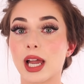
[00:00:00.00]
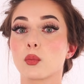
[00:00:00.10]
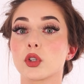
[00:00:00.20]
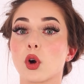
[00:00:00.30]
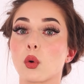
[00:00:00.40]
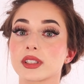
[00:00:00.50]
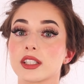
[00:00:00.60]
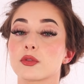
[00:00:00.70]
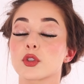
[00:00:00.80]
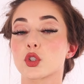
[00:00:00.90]
I would hold
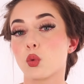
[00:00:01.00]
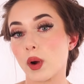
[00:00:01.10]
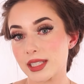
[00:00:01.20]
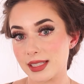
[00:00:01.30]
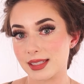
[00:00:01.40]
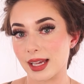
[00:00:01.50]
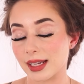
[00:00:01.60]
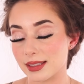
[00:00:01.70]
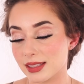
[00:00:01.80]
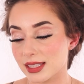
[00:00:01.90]
it for 20
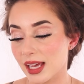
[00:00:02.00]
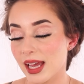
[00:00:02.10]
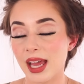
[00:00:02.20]
seconds.